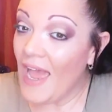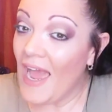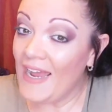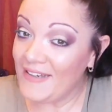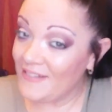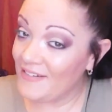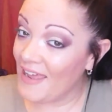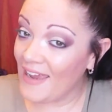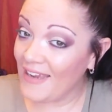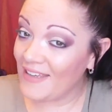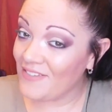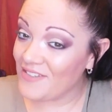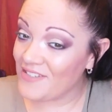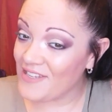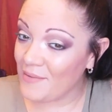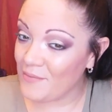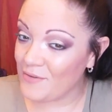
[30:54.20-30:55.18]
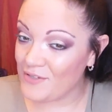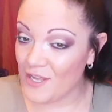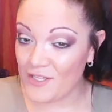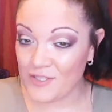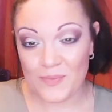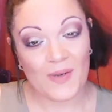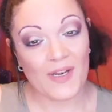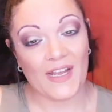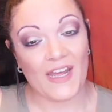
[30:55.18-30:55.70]
I did not get the same
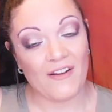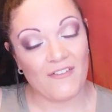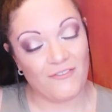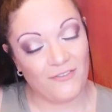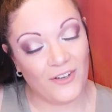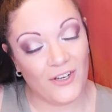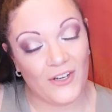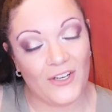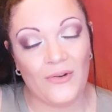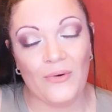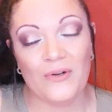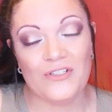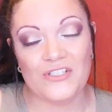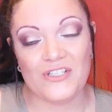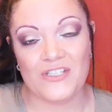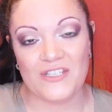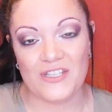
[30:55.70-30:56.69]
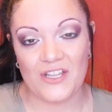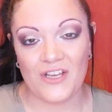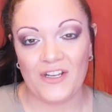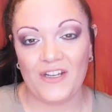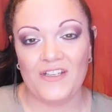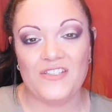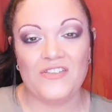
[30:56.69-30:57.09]
results, but I got a very gorgeous look.